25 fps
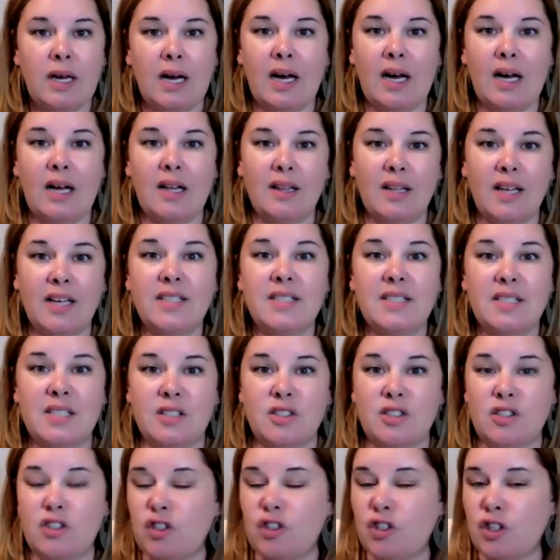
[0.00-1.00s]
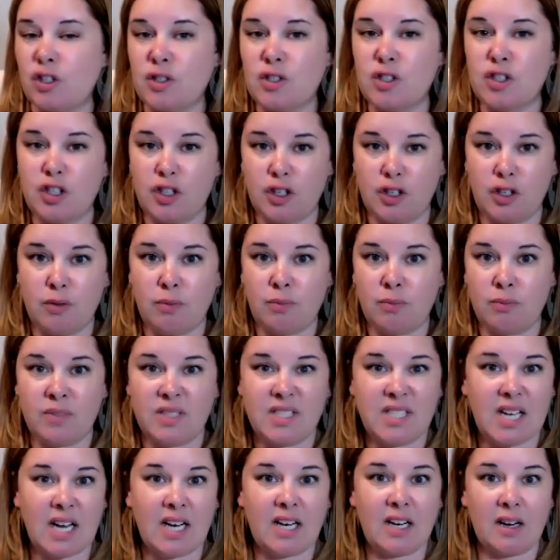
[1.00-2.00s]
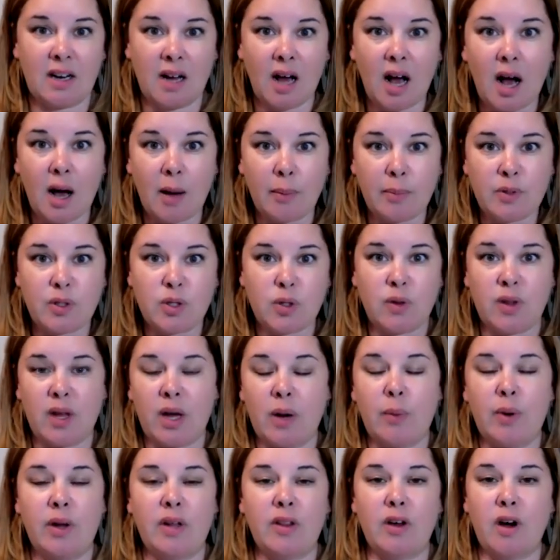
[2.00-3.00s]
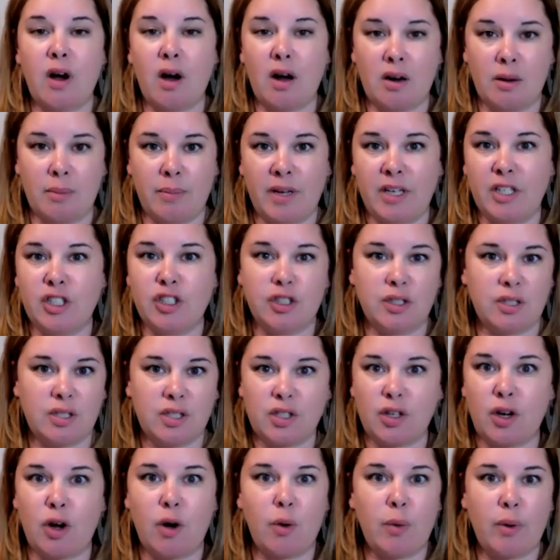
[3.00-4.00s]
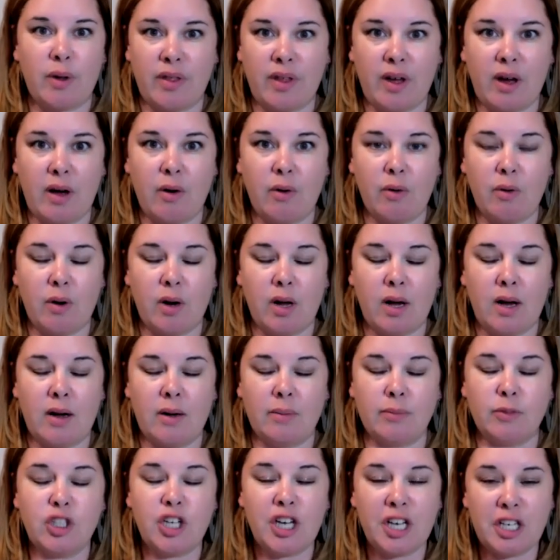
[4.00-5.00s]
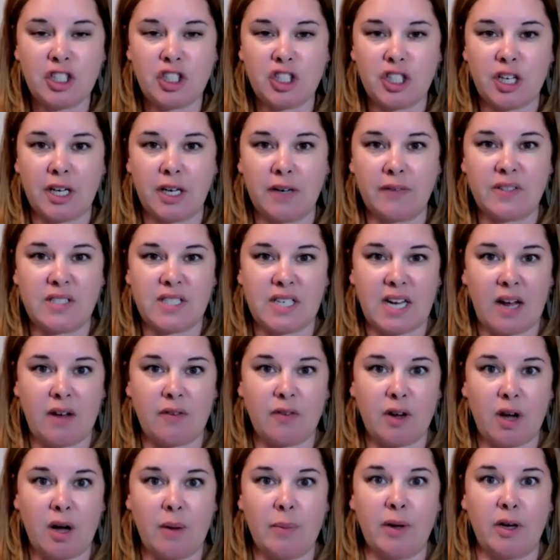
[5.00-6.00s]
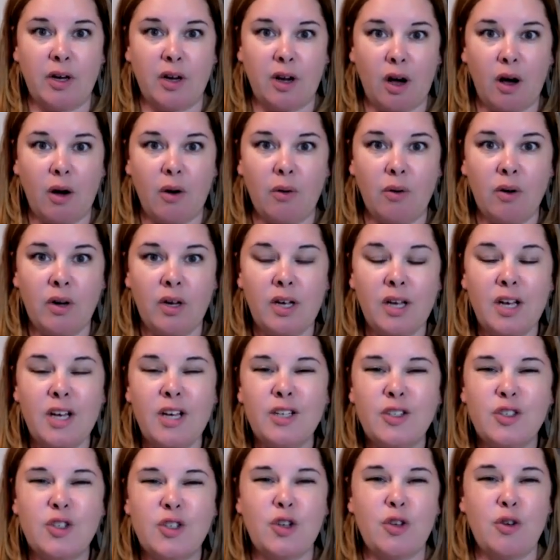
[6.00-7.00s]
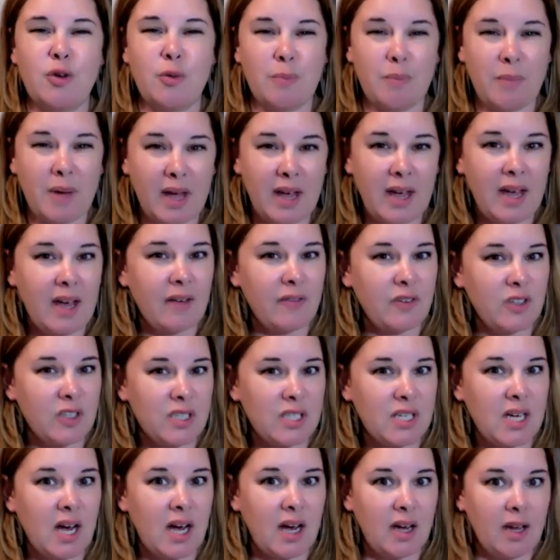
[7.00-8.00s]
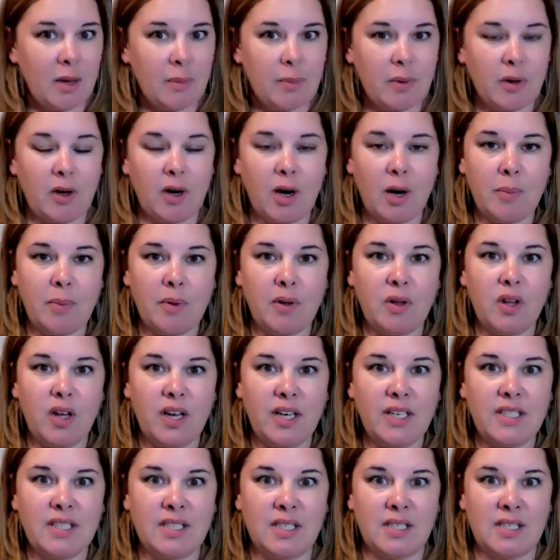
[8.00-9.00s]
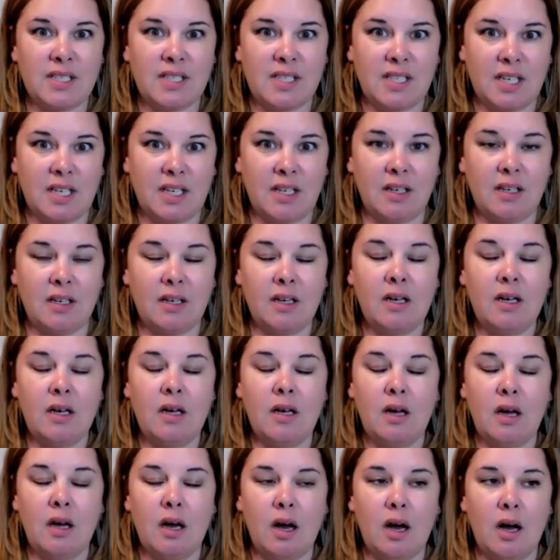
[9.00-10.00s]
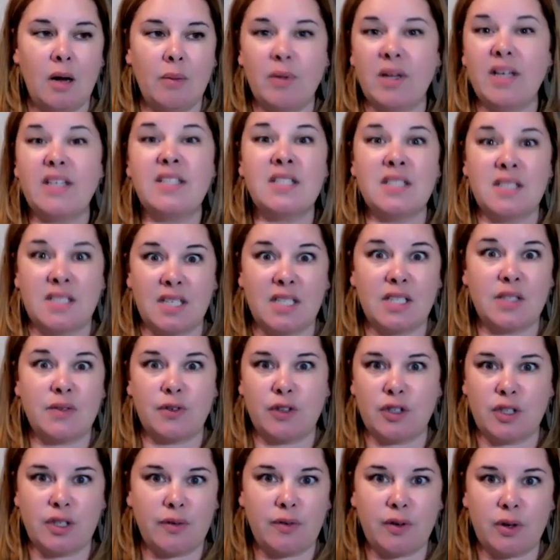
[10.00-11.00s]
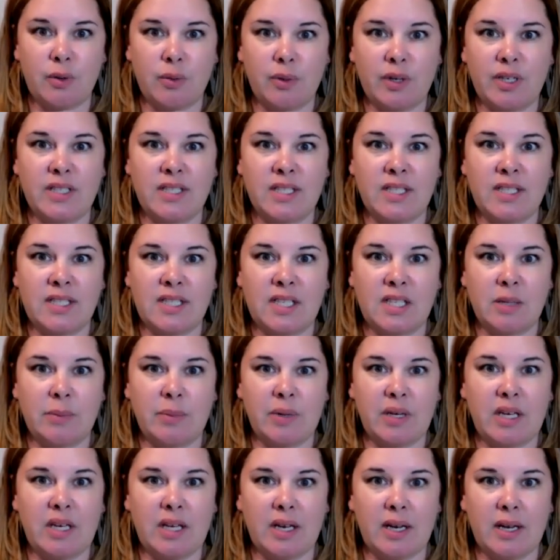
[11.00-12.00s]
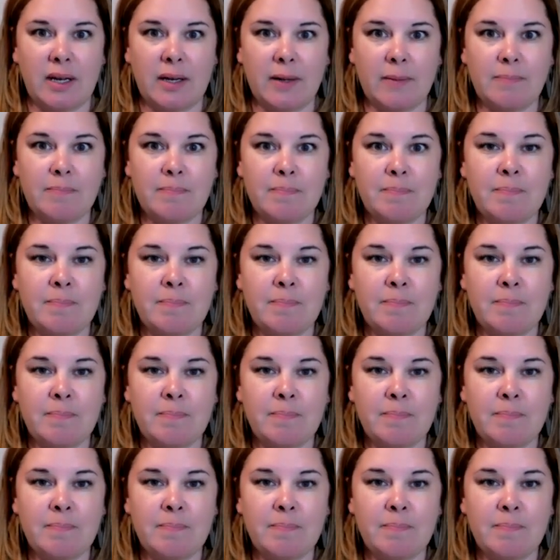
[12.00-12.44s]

license just to set it up so that way the automations go without changing if staff come and go. So you may have to tie up a couple licenses for different reasons in the beginning.